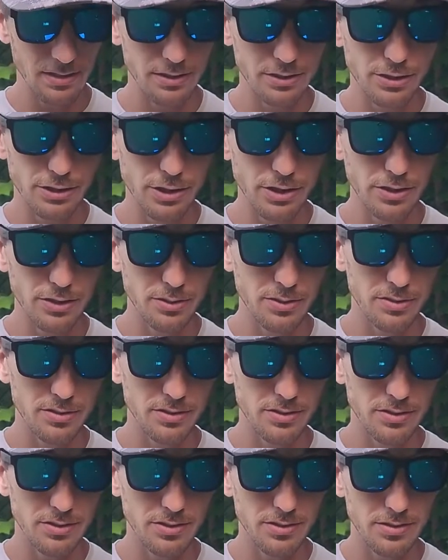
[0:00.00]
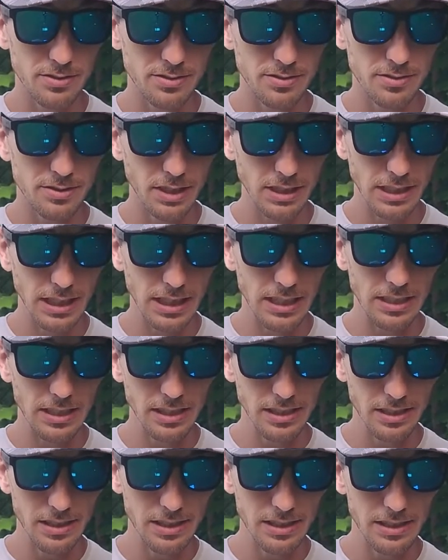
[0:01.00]
Two, a lot
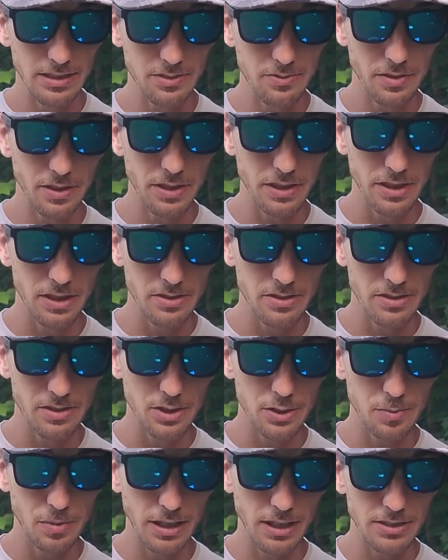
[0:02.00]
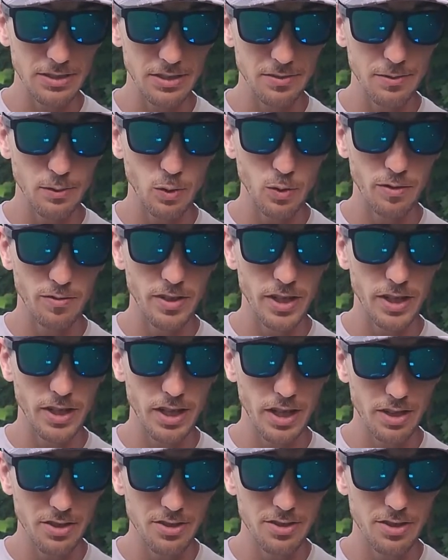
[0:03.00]
of these videos and spots are for
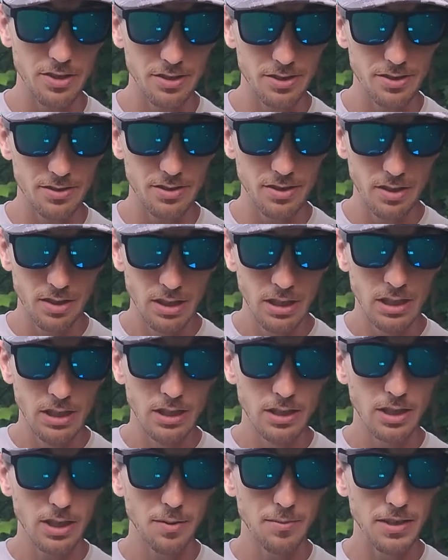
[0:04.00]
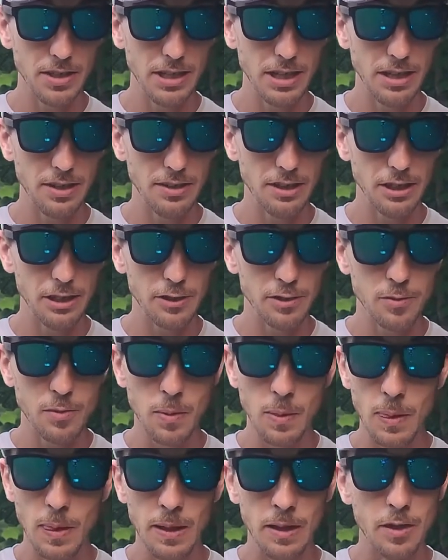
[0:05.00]
vacationers coming down here,
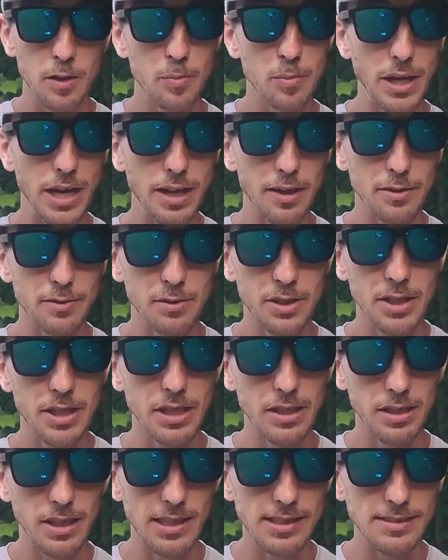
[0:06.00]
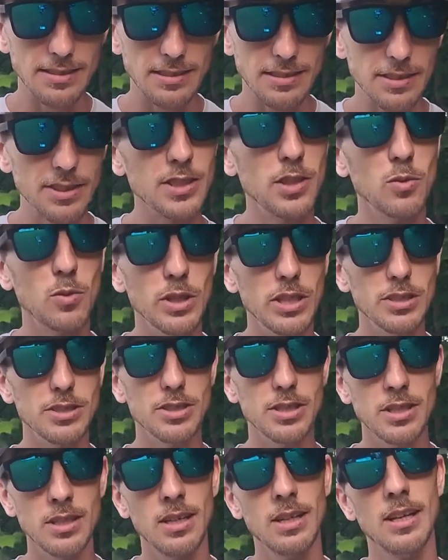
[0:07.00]
buy a 3-day license,
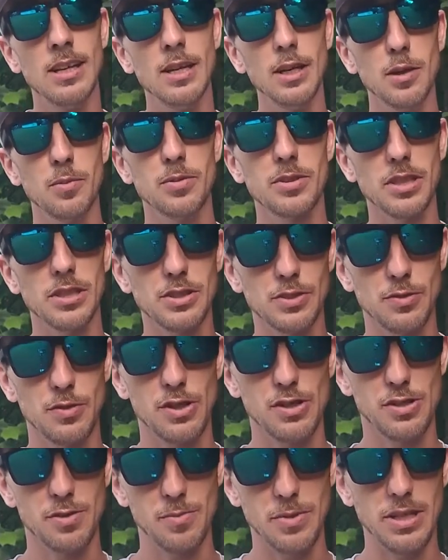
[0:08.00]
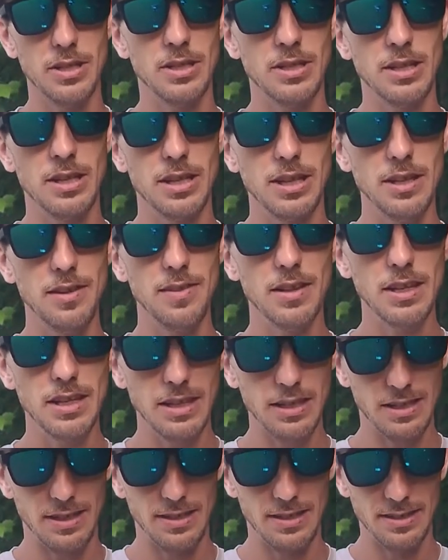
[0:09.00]
which helps us fishermen in the
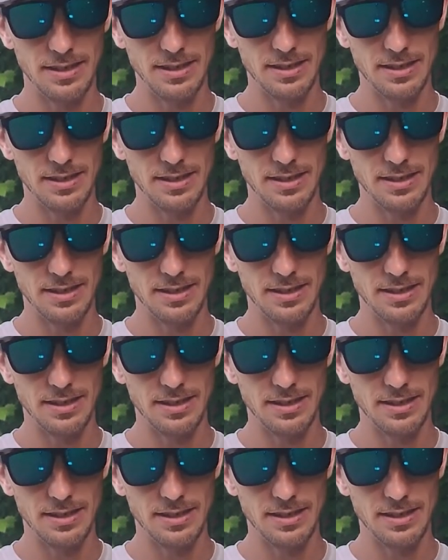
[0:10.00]
end.